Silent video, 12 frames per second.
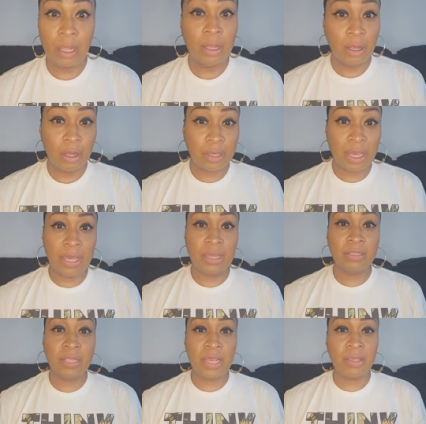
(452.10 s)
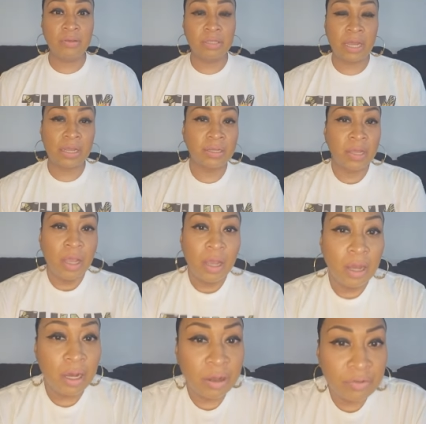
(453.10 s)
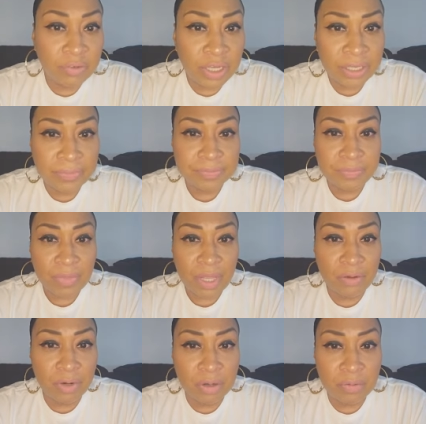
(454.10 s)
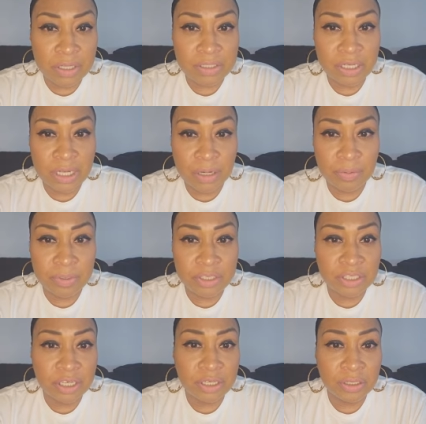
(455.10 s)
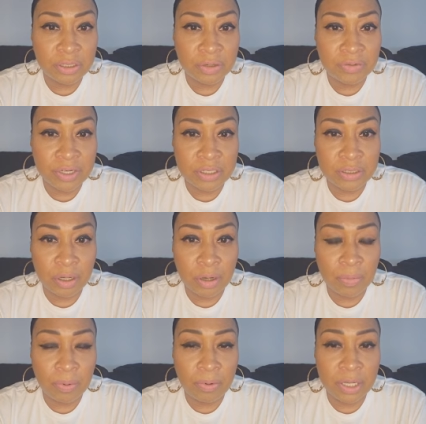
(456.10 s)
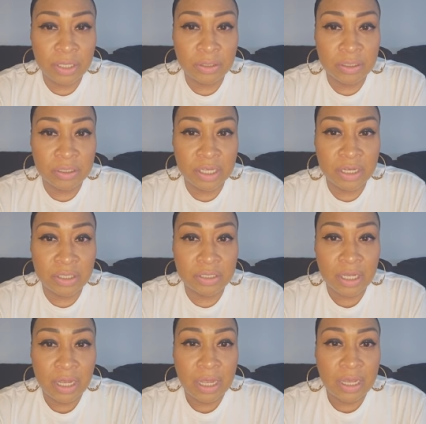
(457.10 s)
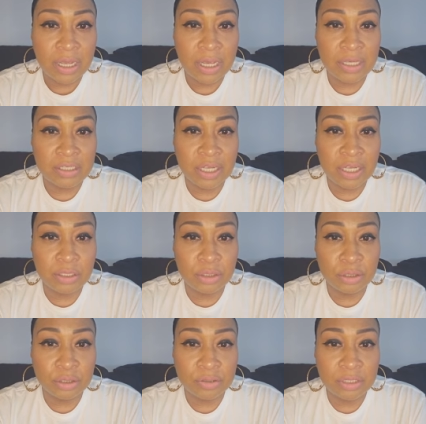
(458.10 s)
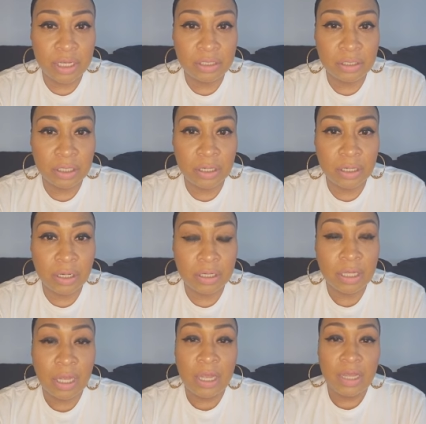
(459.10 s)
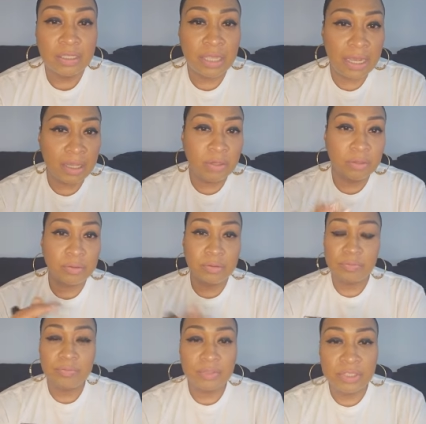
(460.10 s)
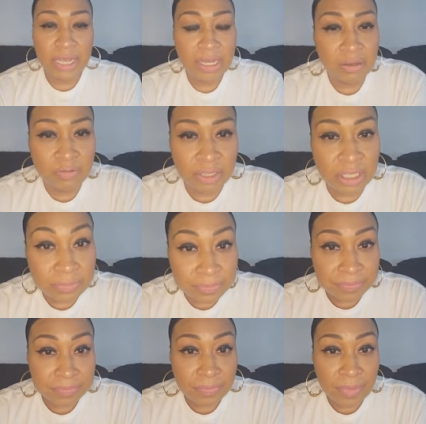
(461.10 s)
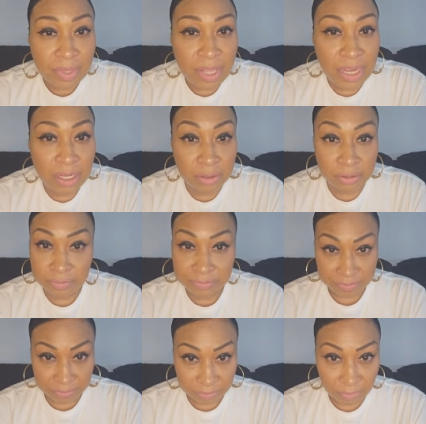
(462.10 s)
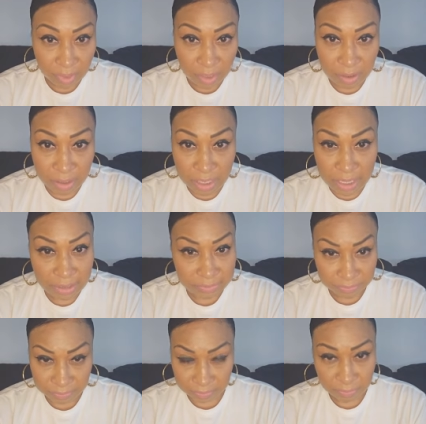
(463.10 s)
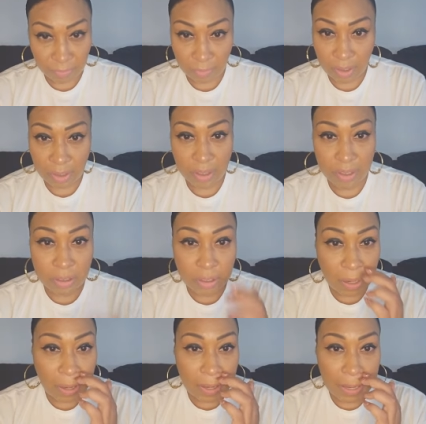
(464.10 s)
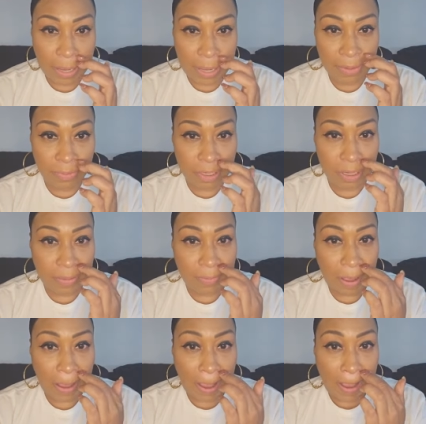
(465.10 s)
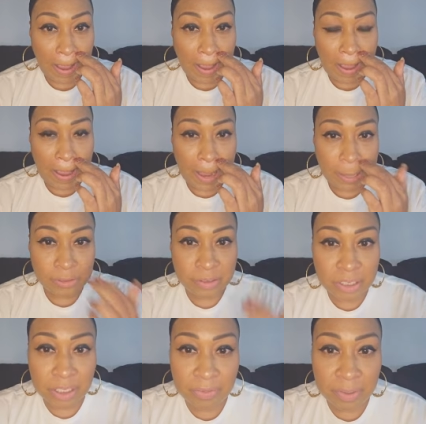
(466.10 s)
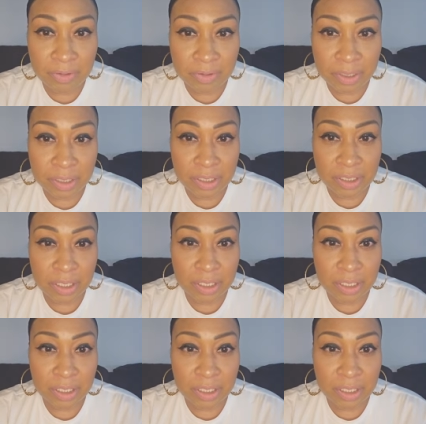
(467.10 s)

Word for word: Okay? Thank you, Nine. Uh, v, the real ones in here appreciate you. Your readings are on point, and those haters can't stand the truth. Tasha and her Thank you. Thank you, V. Thank you. Okay? Hey, what up? keeping it real.